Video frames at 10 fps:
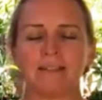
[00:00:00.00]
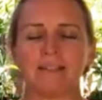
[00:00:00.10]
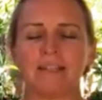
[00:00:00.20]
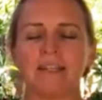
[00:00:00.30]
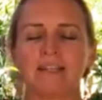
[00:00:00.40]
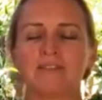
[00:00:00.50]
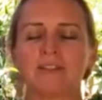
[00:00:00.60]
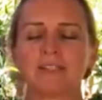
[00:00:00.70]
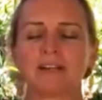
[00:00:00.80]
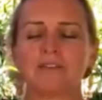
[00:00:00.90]
And give
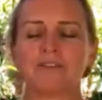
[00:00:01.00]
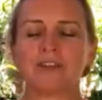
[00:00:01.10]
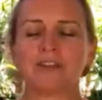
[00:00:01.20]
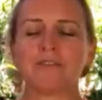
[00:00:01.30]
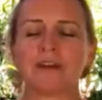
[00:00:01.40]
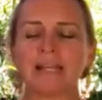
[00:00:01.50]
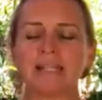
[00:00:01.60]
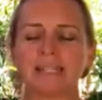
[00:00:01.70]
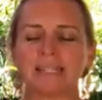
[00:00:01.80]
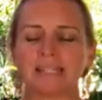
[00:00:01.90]
yourself the
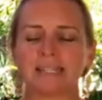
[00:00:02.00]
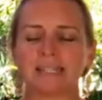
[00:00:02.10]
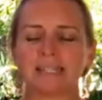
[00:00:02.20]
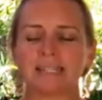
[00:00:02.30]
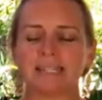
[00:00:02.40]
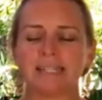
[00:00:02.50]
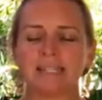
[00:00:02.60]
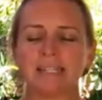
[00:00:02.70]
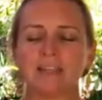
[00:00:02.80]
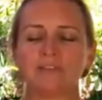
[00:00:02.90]
greatest
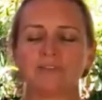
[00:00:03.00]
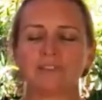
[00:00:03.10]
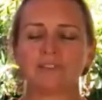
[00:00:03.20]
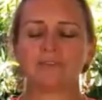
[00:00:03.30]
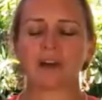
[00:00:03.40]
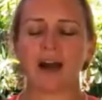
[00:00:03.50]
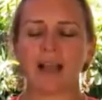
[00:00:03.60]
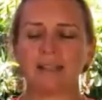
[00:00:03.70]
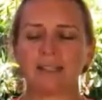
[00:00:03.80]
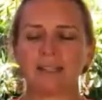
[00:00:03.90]
gift of
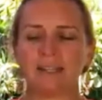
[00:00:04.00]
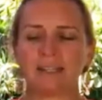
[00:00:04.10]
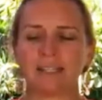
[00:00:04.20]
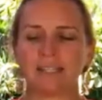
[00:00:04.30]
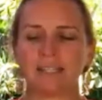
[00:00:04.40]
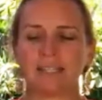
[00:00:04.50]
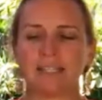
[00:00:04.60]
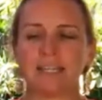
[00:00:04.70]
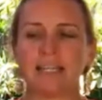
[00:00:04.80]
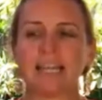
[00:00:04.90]
kindness,
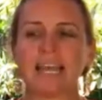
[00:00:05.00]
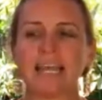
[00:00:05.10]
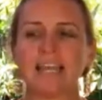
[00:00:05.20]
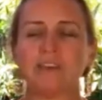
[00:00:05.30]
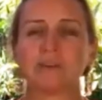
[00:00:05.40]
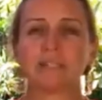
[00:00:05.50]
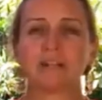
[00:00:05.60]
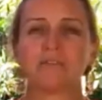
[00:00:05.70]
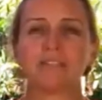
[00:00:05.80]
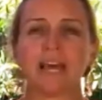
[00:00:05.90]
laying
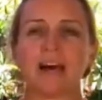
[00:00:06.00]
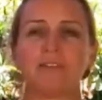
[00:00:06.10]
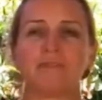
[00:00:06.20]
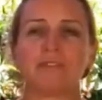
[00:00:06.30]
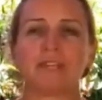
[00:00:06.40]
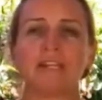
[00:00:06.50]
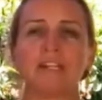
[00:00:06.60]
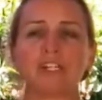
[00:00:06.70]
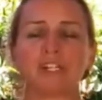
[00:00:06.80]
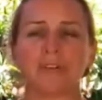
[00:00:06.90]
yourself down
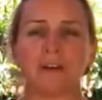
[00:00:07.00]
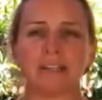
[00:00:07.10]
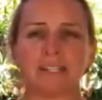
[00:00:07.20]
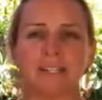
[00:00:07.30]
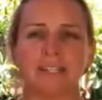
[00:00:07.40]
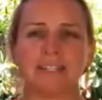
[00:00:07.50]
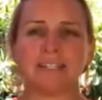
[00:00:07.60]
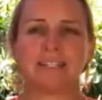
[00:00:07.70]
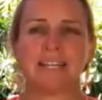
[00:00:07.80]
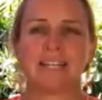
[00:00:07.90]
in Shavasana,
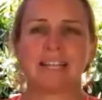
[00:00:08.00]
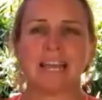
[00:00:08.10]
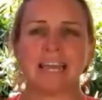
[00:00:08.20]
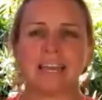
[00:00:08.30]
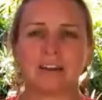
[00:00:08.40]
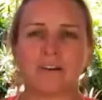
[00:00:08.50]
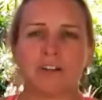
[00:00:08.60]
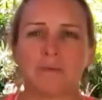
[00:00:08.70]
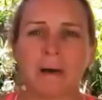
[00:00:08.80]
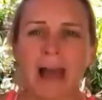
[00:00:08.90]
laying on
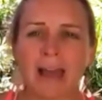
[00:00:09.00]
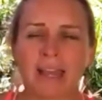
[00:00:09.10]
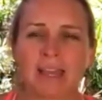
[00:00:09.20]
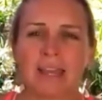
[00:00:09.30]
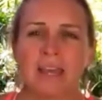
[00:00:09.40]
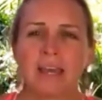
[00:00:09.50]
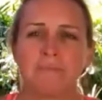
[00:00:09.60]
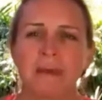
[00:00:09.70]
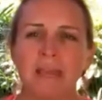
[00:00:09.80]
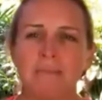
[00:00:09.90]
your back,
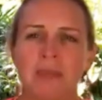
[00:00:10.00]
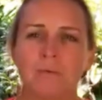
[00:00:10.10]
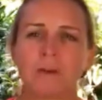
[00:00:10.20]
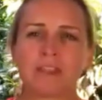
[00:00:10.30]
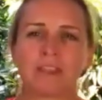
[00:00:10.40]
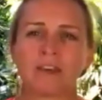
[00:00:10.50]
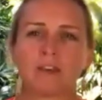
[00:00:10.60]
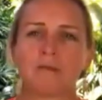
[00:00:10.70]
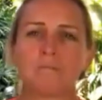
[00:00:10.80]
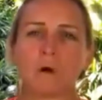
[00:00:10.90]
maybe with
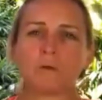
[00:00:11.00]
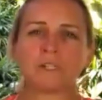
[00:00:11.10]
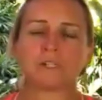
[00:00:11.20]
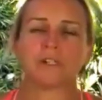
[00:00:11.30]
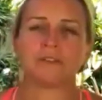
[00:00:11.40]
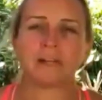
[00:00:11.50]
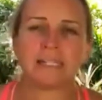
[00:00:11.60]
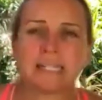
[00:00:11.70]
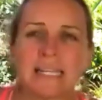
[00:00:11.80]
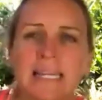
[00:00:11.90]
the bolster
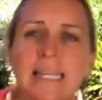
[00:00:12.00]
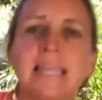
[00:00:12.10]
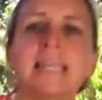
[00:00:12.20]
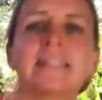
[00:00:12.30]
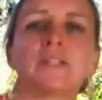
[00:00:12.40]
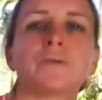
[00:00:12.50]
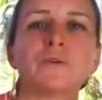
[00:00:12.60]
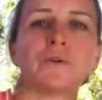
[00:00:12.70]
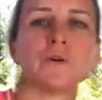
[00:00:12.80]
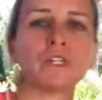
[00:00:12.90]
under the knees or
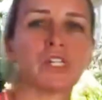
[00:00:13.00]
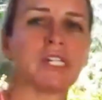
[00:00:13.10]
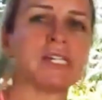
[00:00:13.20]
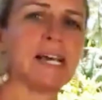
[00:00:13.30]
your cushion